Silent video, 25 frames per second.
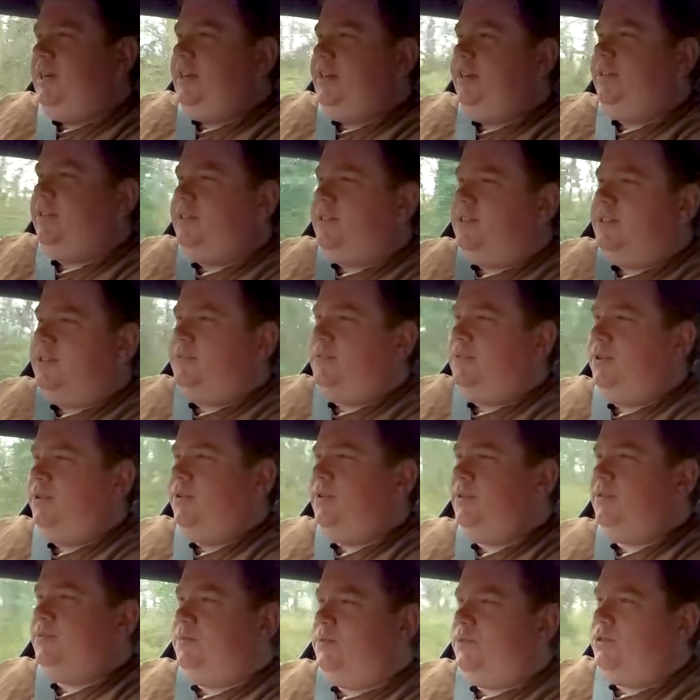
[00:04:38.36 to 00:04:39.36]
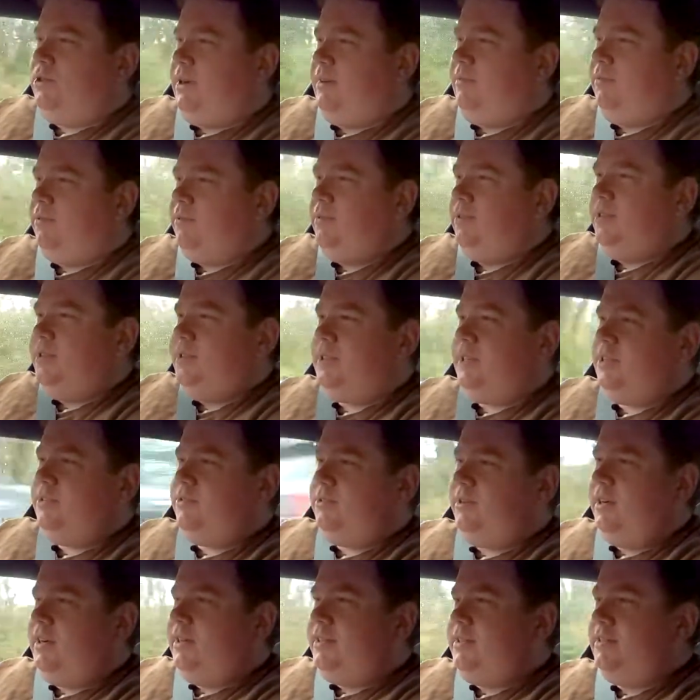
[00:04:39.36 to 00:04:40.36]
really nice and smooth as we travel through these
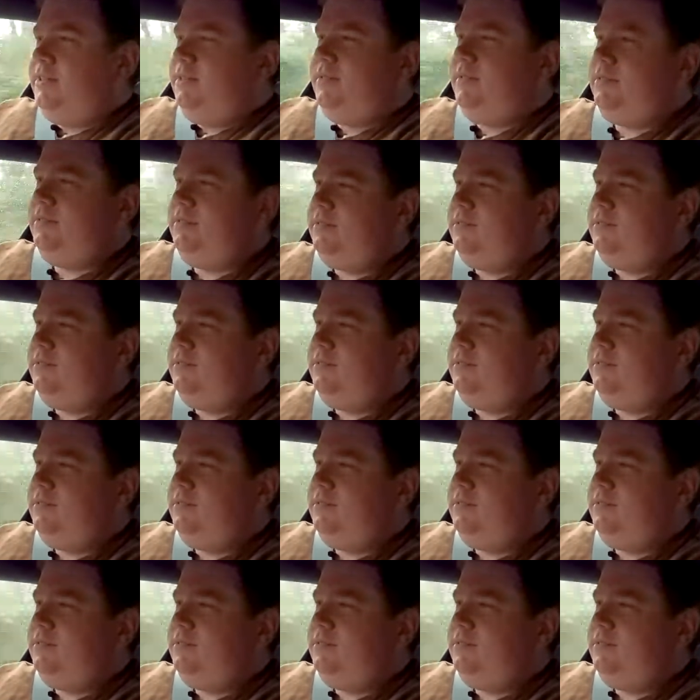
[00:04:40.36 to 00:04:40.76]
country lanes.